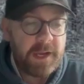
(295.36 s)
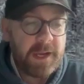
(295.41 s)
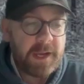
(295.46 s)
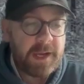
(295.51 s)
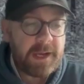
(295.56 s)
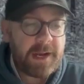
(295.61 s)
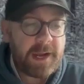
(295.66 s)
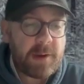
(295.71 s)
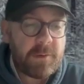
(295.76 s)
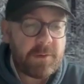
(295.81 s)

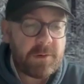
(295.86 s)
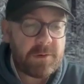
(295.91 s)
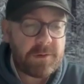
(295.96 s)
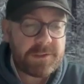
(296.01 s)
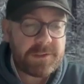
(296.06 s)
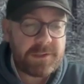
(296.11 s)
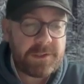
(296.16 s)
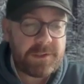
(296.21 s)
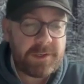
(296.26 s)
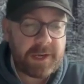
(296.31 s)
An hour or
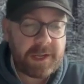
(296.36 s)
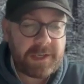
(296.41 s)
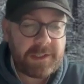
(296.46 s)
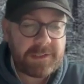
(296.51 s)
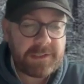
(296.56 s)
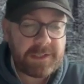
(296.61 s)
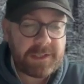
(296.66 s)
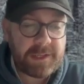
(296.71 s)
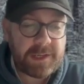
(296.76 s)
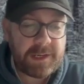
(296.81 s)
two
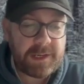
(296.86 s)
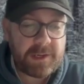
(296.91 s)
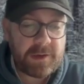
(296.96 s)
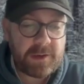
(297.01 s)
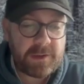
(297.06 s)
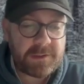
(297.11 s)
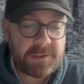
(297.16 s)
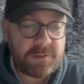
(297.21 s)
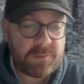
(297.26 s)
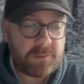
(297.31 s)
later they had
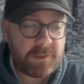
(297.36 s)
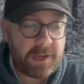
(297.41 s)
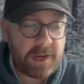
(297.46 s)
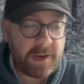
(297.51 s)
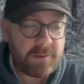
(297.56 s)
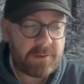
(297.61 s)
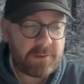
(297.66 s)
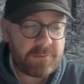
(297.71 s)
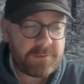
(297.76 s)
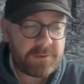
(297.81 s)
lost all
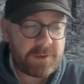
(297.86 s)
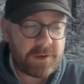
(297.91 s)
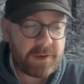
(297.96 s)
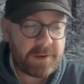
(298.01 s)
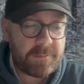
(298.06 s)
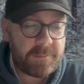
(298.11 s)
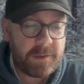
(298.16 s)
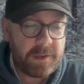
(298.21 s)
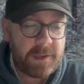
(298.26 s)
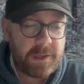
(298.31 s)
count of
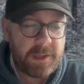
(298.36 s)
time.